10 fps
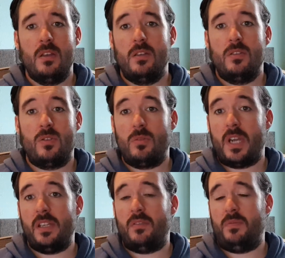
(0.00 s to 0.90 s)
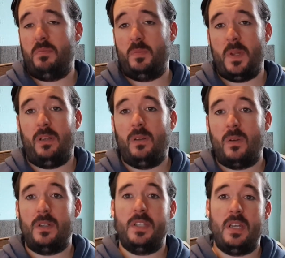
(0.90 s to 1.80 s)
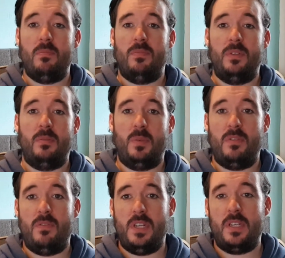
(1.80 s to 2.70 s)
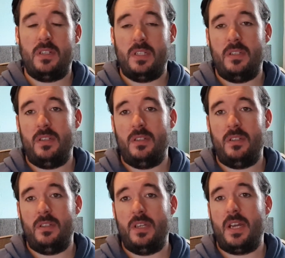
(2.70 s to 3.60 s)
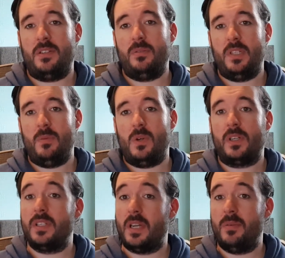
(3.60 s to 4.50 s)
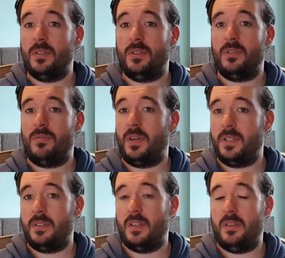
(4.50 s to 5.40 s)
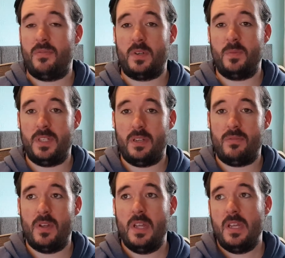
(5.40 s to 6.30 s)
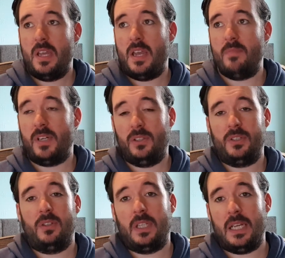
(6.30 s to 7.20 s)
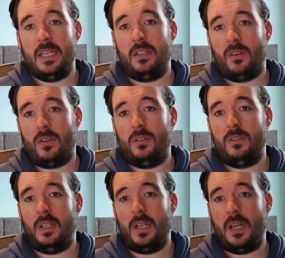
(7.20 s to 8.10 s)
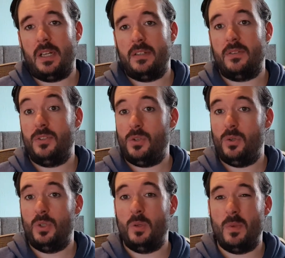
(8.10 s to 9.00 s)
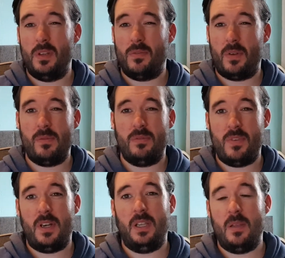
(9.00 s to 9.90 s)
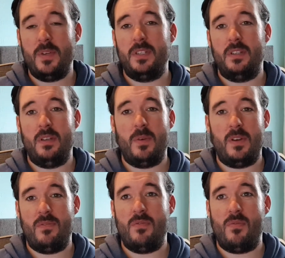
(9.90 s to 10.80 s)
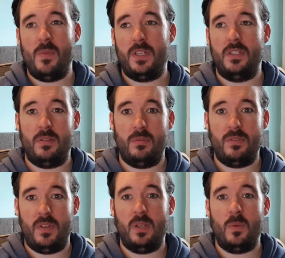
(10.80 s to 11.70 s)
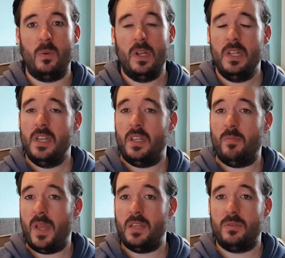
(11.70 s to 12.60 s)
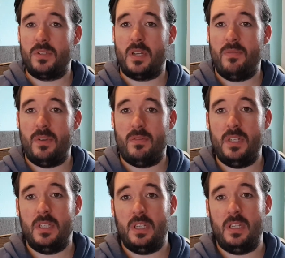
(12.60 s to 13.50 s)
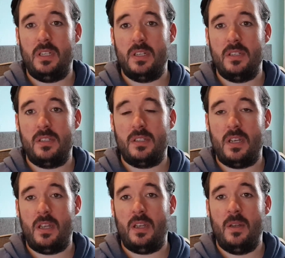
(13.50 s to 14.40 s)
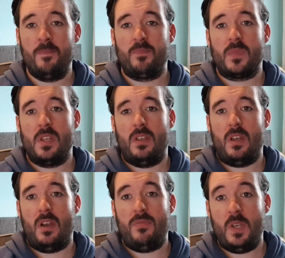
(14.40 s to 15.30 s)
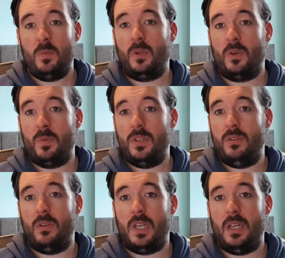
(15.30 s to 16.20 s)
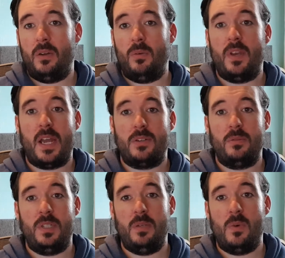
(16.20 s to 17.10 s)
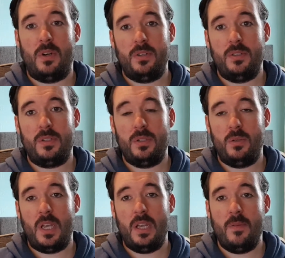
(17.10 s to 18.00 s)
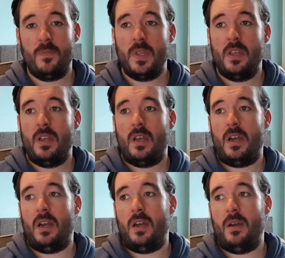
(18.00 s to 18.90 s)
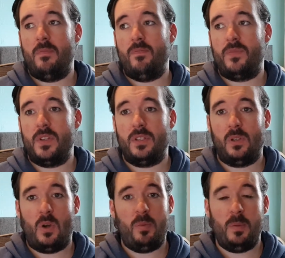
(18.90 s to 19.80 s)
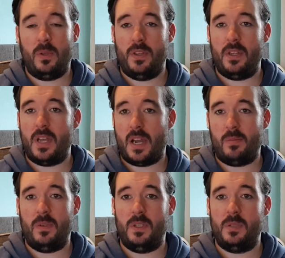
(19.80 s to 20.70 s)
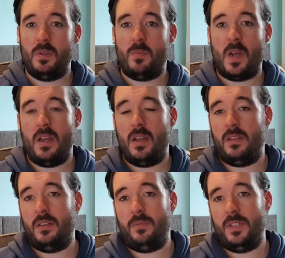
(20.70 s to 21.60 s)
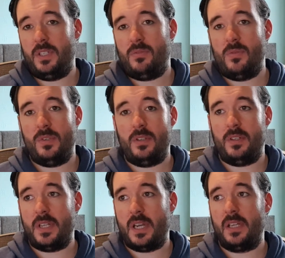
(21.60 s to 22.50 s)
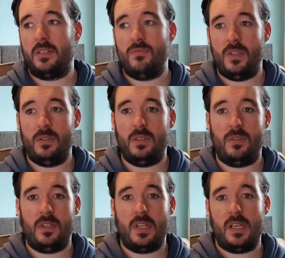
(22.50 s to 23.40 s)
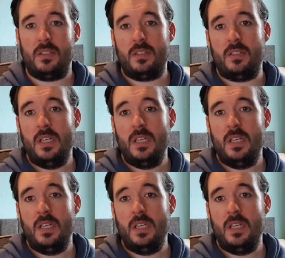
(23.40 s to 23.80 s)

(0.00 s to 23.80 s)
So guys, I've spent a lot of time putting research into the natural seawater because I wasn't sure first myself. I looked online a lot and on YouTube and found it was very limited, the amount of information that was available. The best source I found recently is a Facebook group in the UK called Natural Seawater Users UK. There's a lot of people in there that absolutely swear by it, and they share photos of their tanks and videos of their tanks and